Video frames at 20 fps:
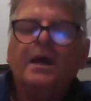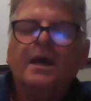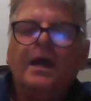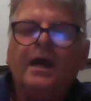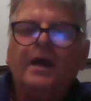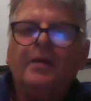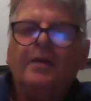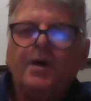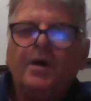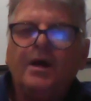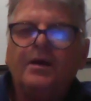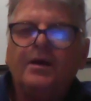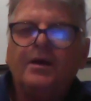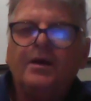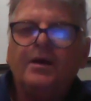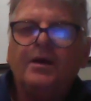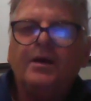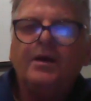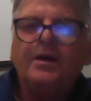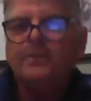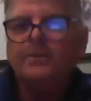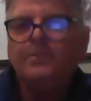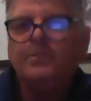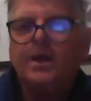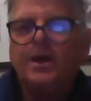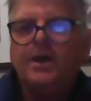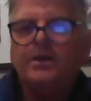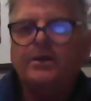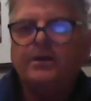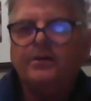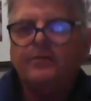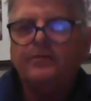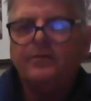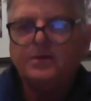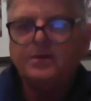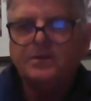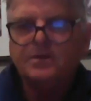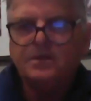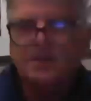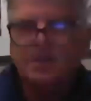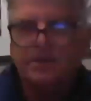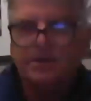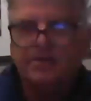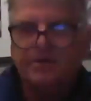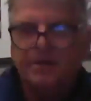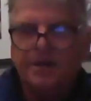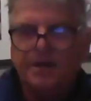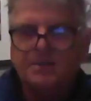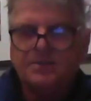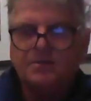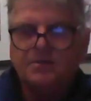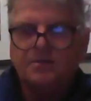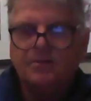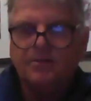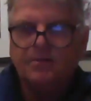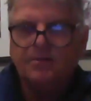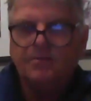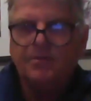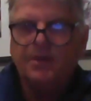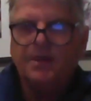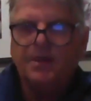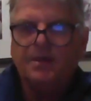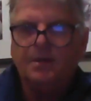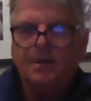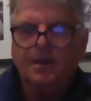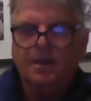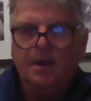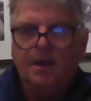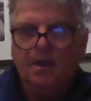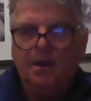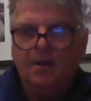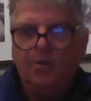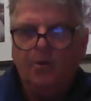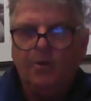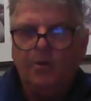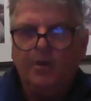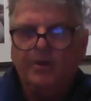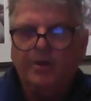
and biodiversity credits. Biodiversity credits are the big